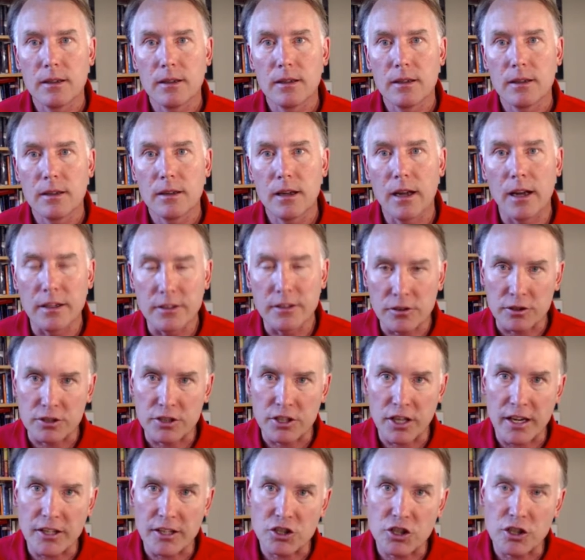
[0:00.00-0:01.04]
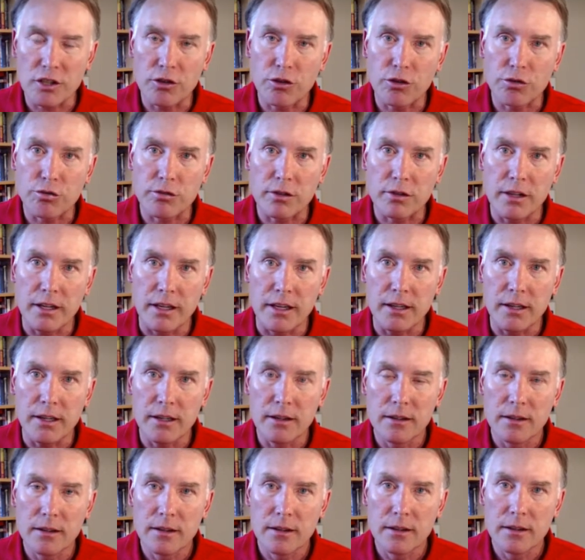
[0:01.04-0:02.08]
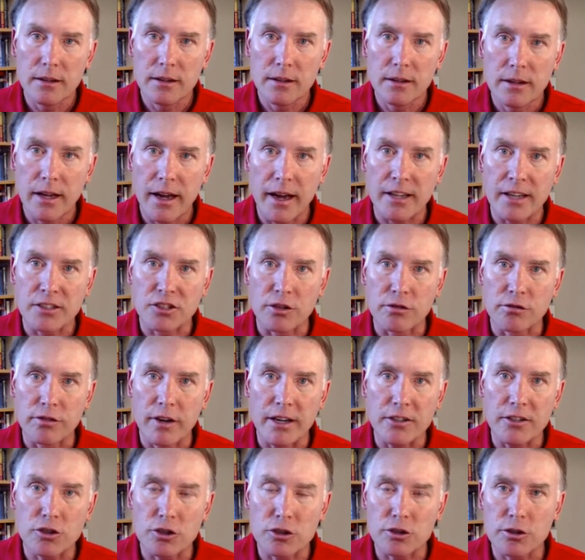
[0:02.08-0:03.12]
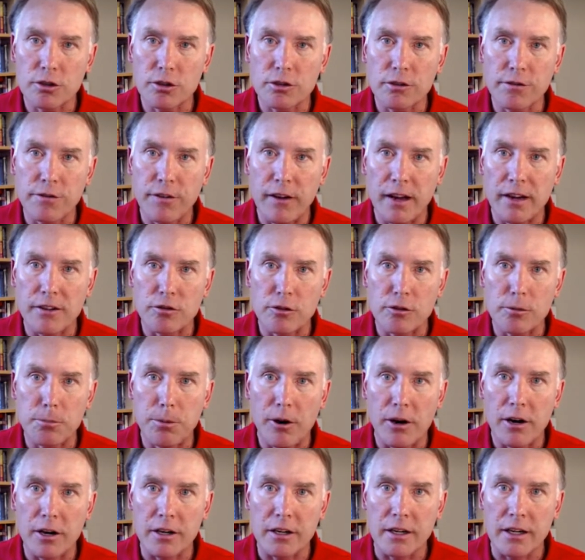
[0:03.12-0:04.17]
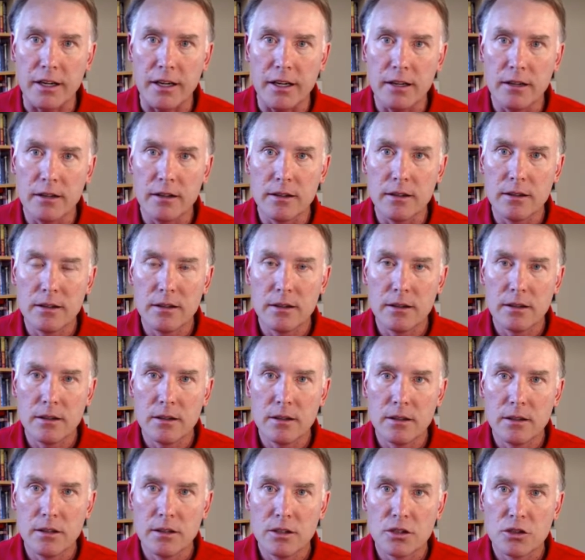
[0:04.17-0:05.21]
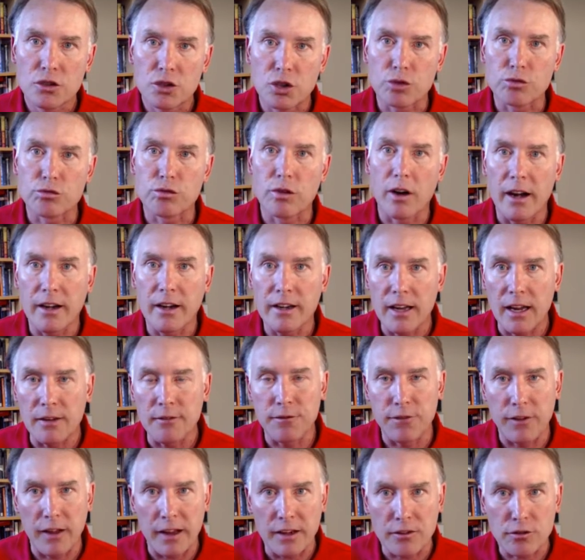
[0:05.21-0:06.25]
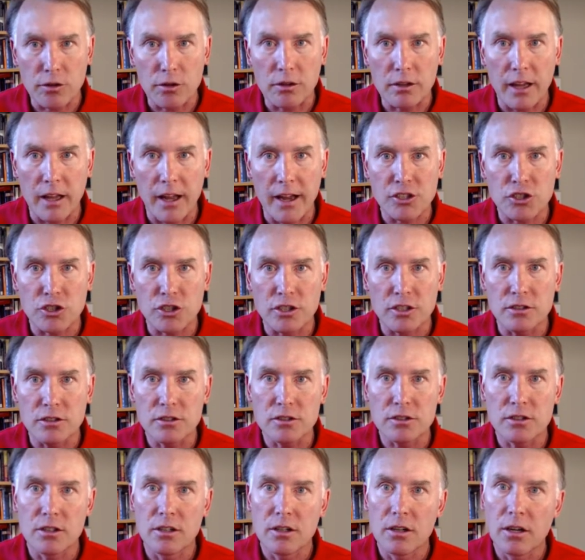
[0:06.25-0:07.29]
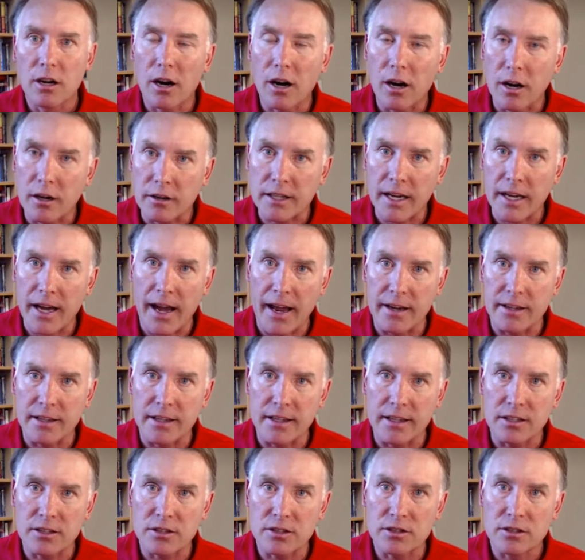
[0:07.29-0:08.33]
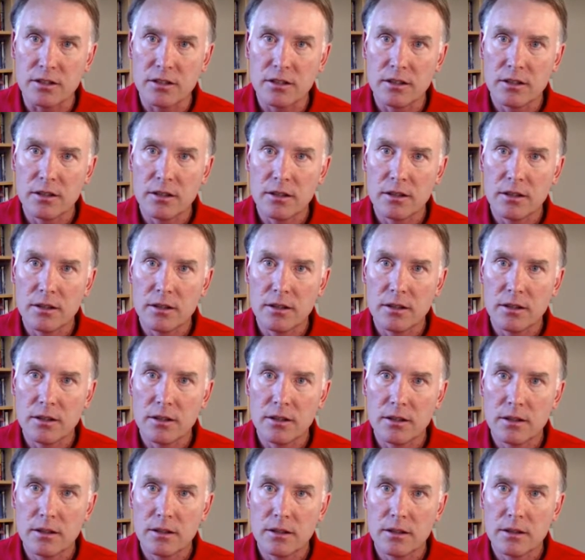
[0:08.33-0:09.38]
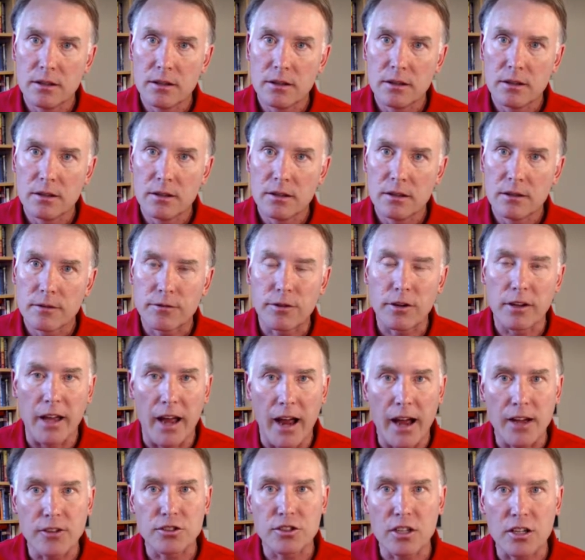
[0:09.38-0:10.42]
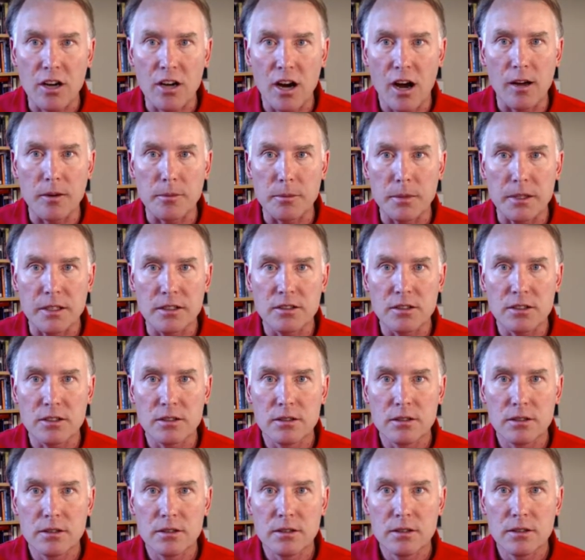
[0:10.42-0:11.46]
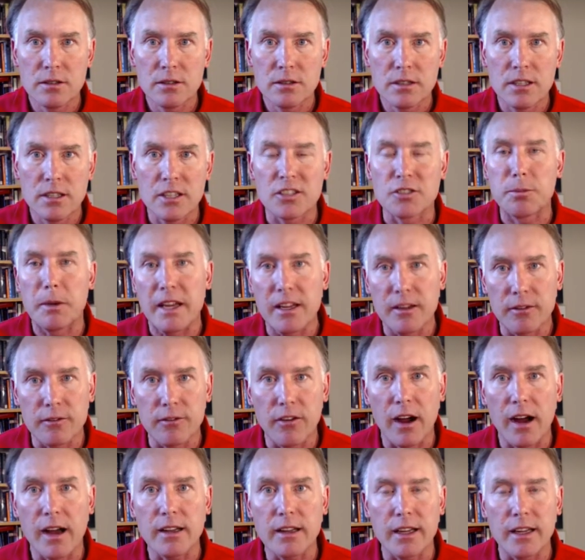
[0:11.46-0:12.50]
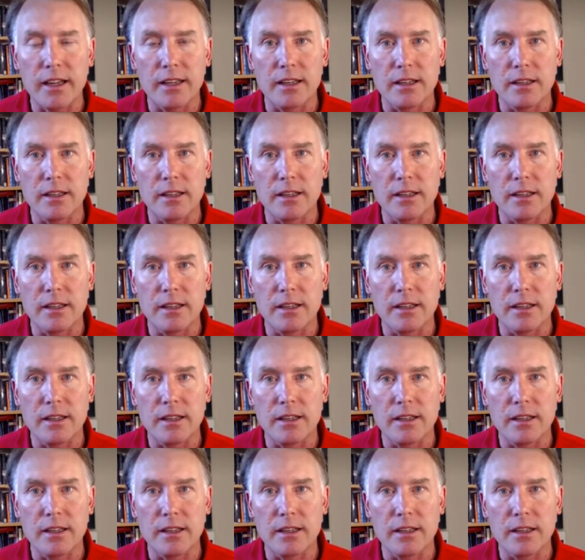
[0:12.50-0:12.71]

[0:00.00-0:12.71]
under Section 3 as a registered federal party to run in federal elections, our candidates for the House of Commons is being violated